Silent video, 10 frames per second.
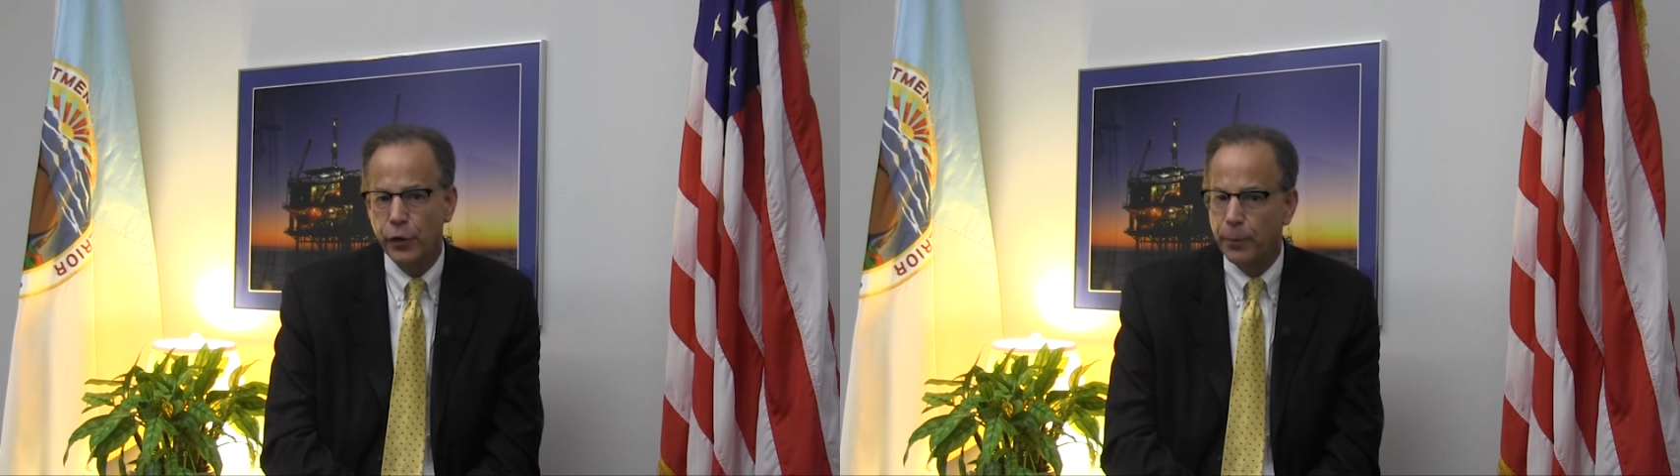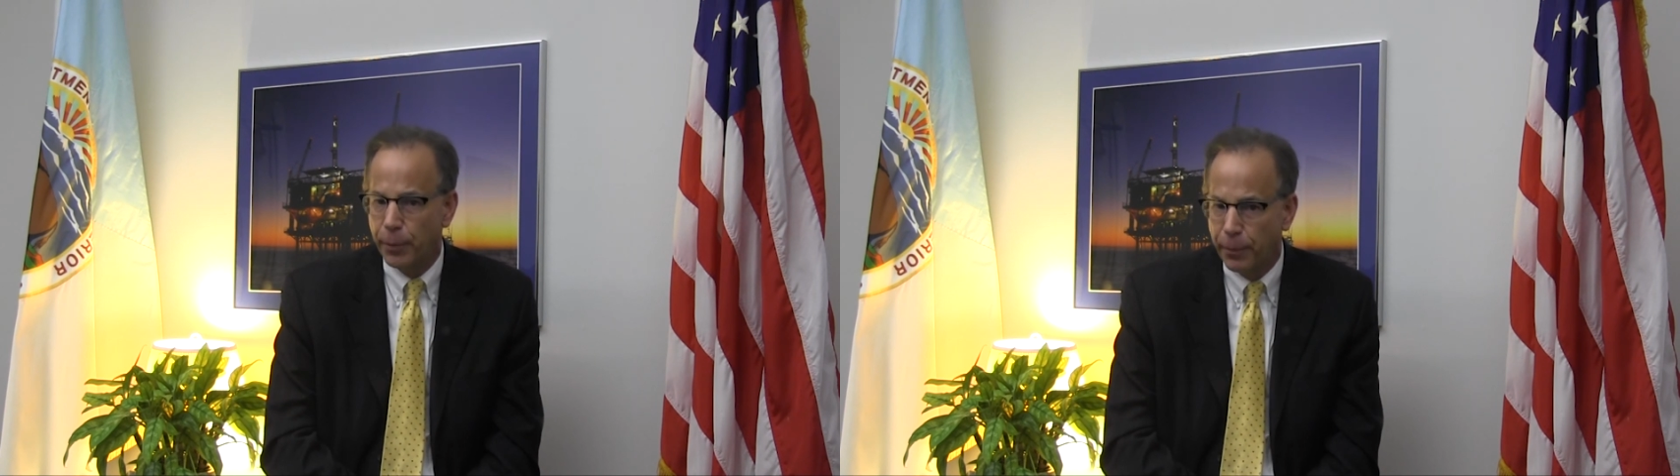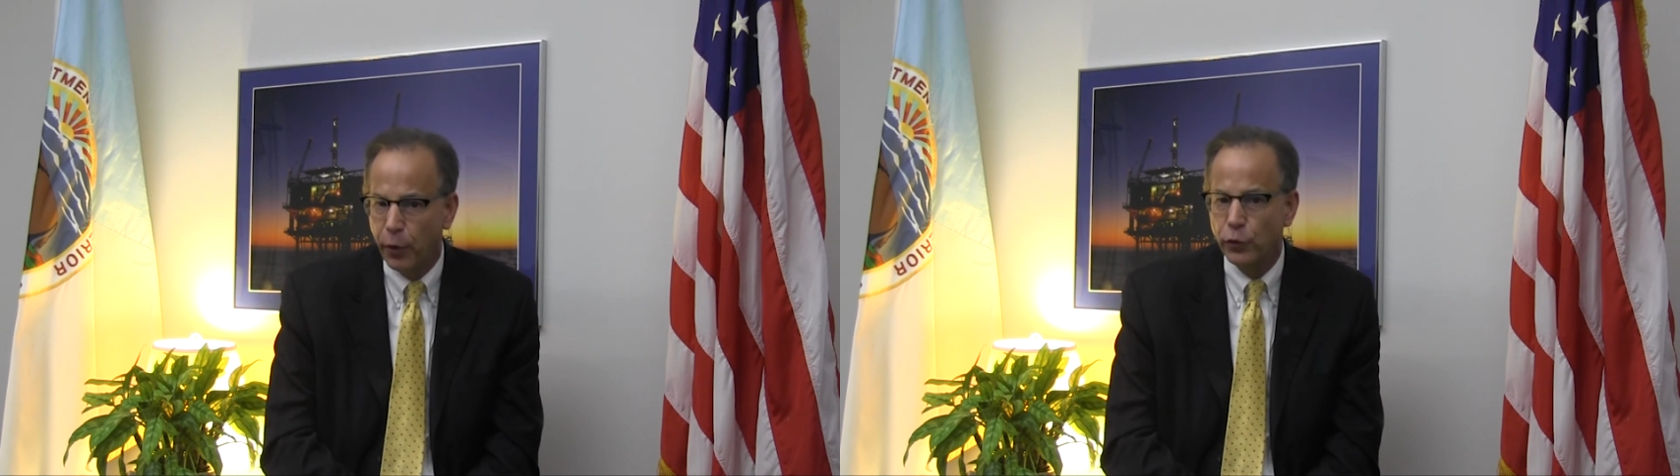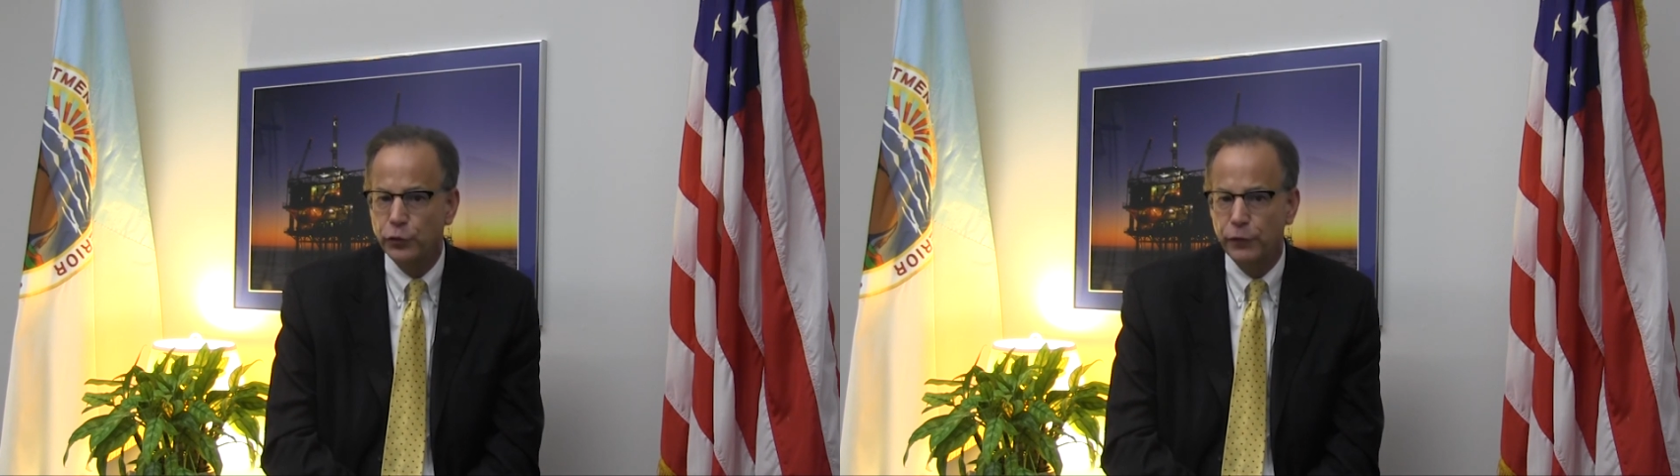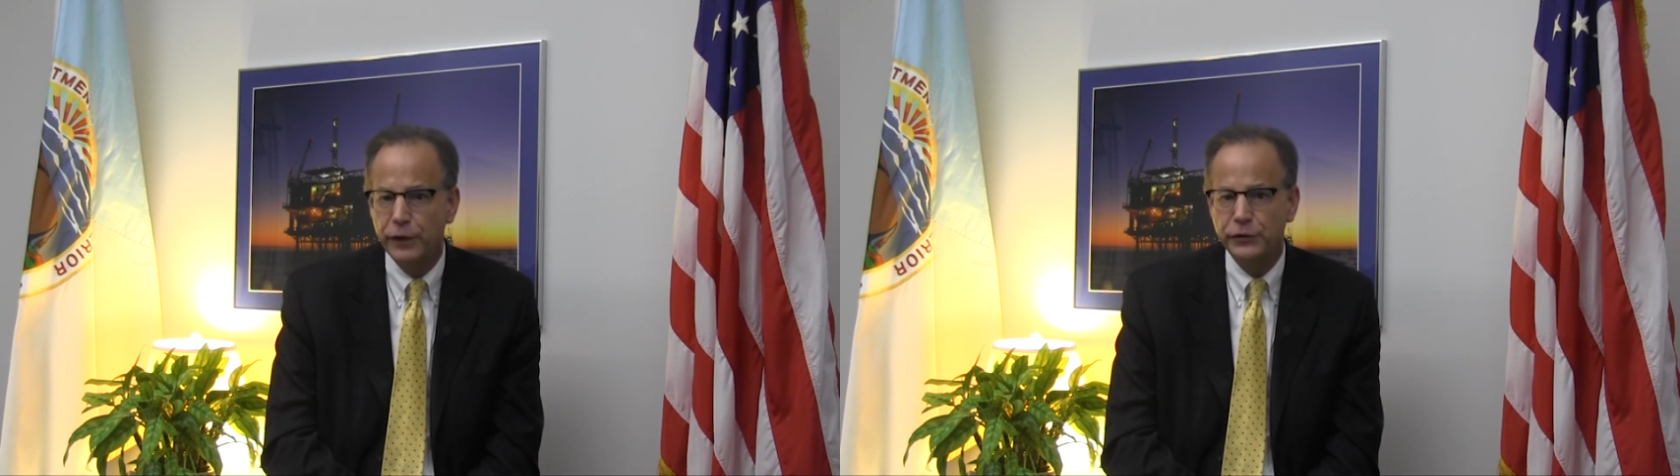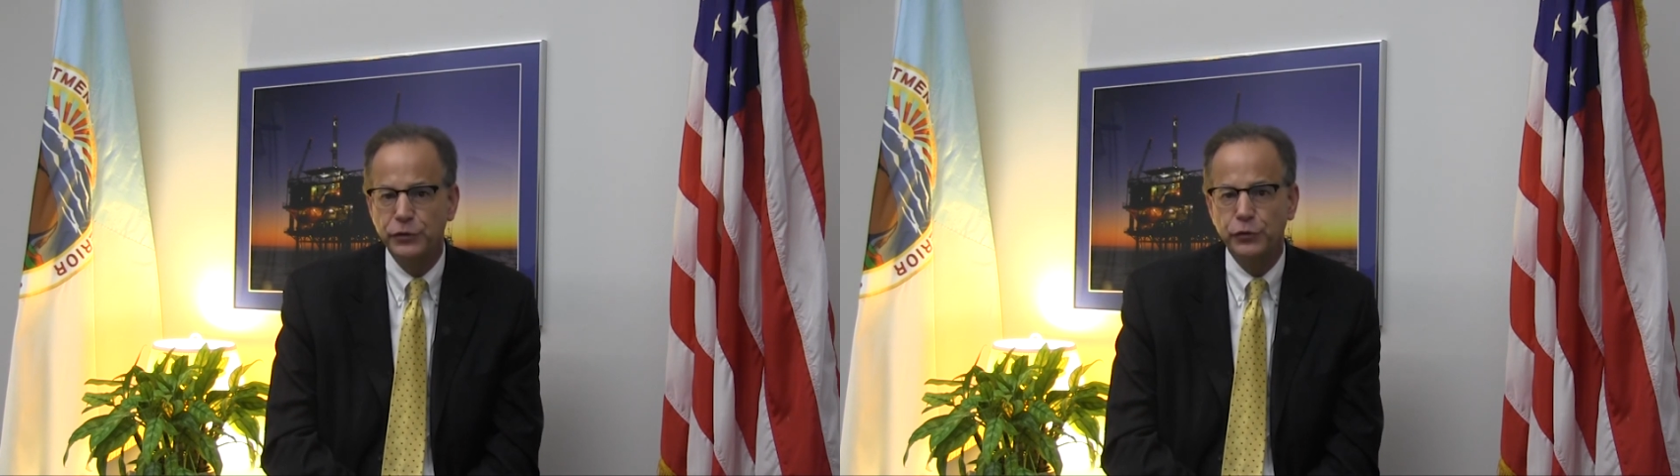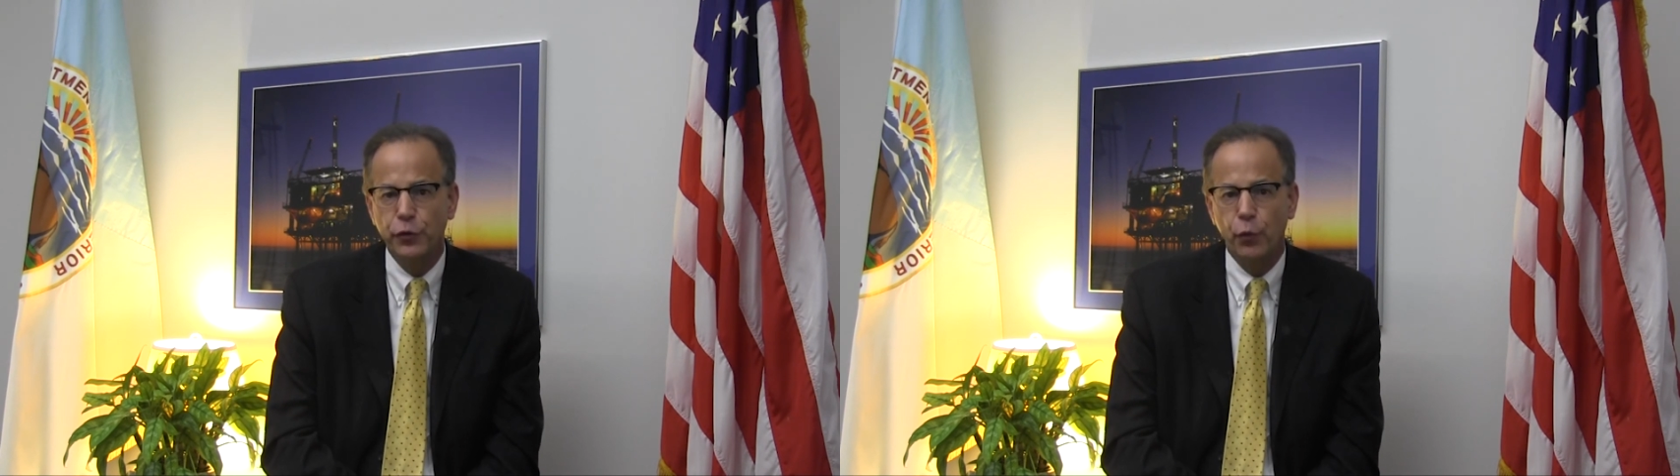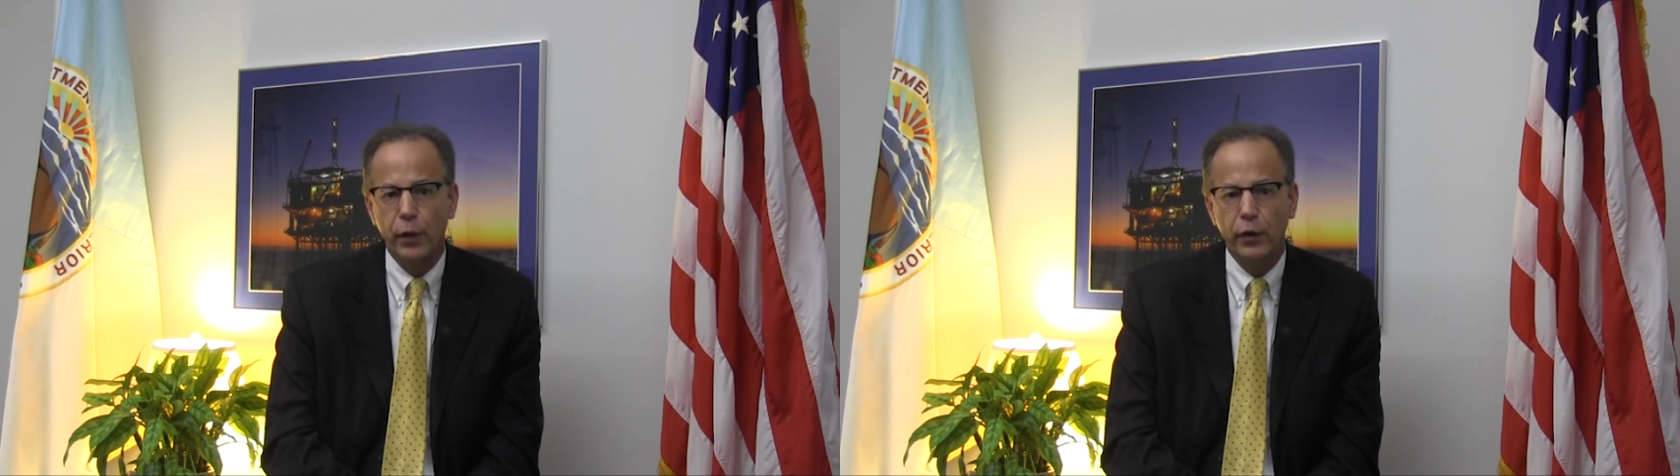The proposed revisions
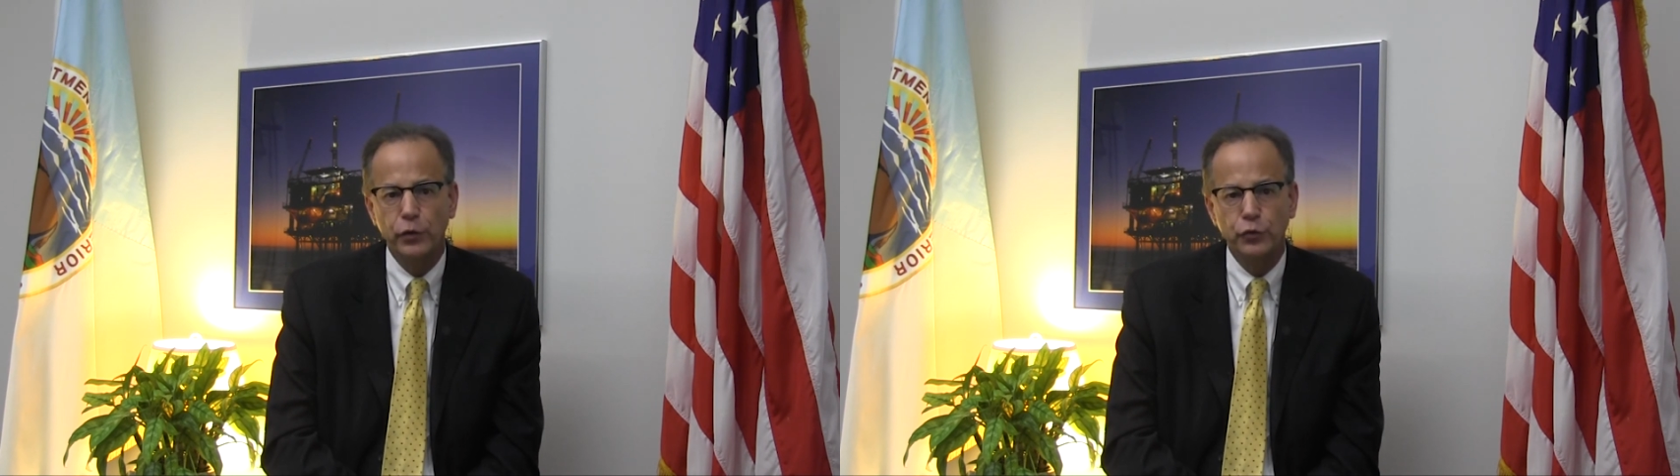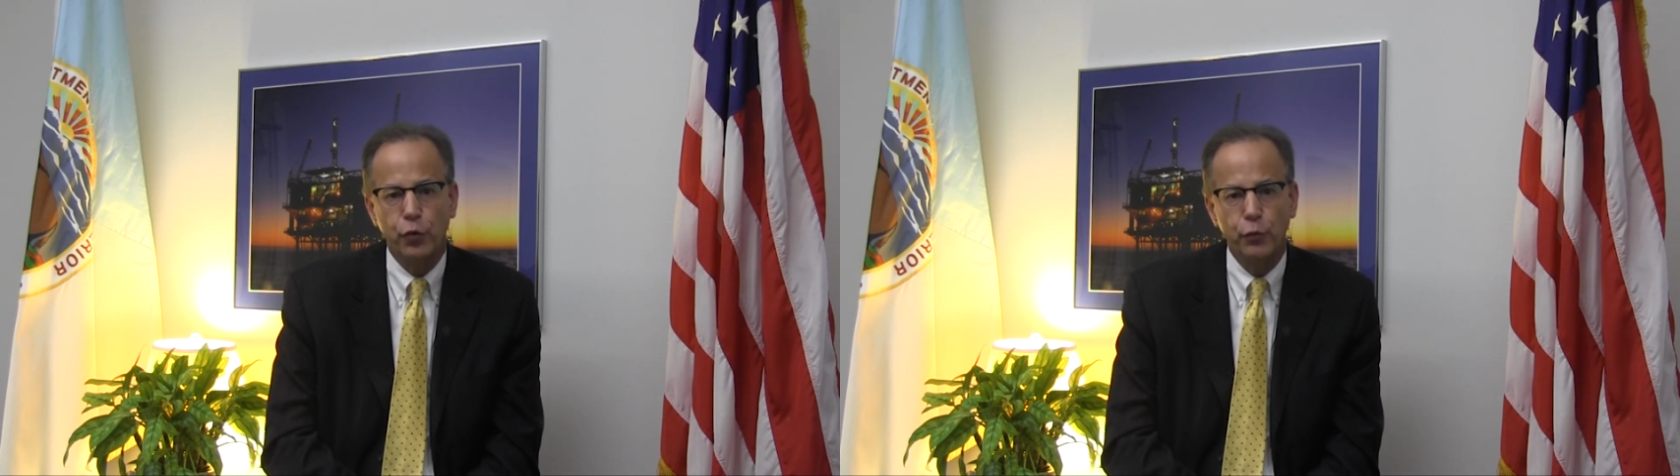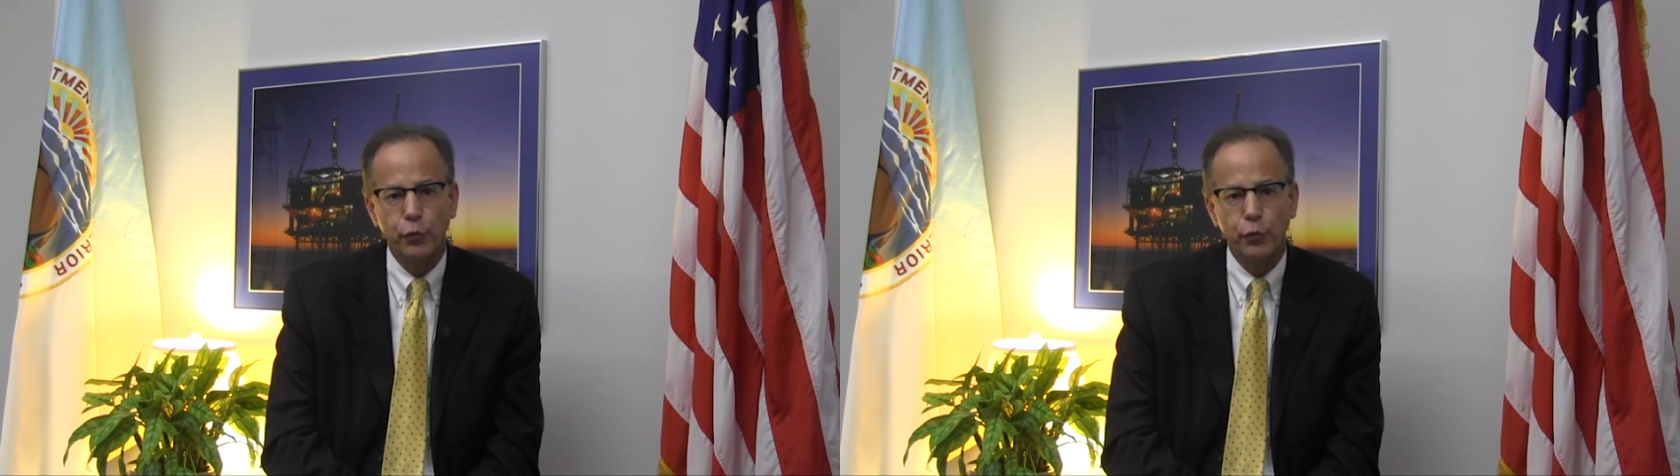to the well control